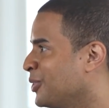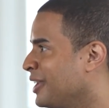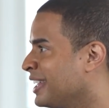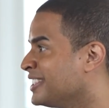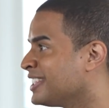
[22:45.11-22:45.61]

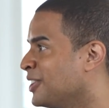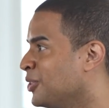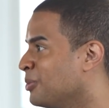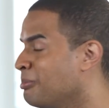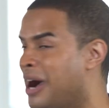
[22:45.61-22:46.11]
at least I know
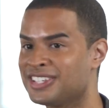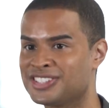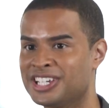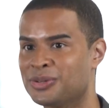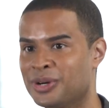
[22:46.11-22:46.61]
in my
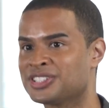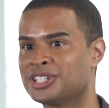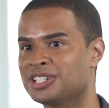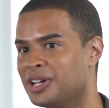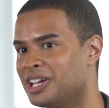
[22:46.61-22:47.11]
seat, it
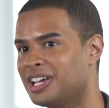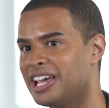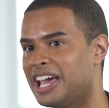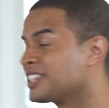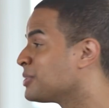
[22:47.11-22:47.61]
wasn't
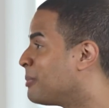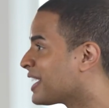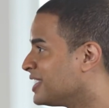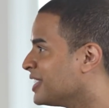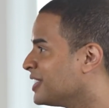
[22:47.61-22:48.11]

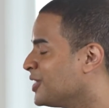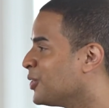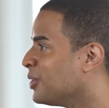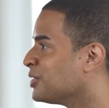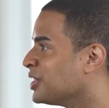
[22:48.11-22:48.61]
expected,
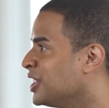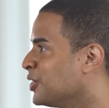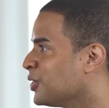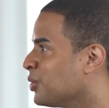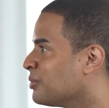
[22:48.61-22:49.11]
of a
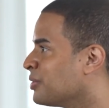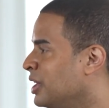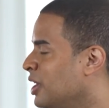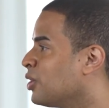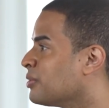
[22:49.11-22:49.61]
leader
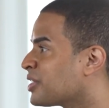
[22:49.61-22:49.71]
or of